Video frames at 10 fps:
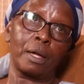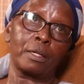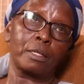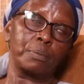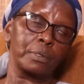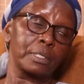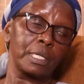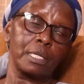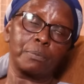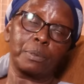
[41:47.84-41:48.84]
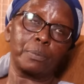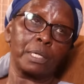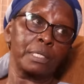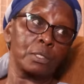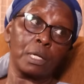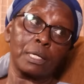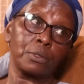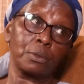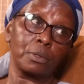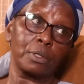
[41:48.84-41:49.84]
I keep on telling people, and it's not a
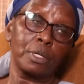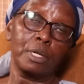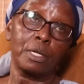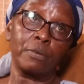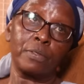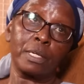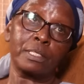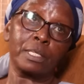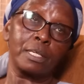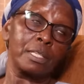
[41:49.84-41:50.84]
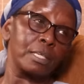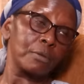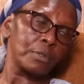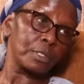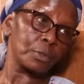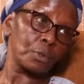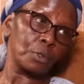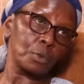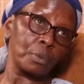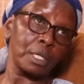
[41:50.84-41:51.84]
joke, if there is anything which is going to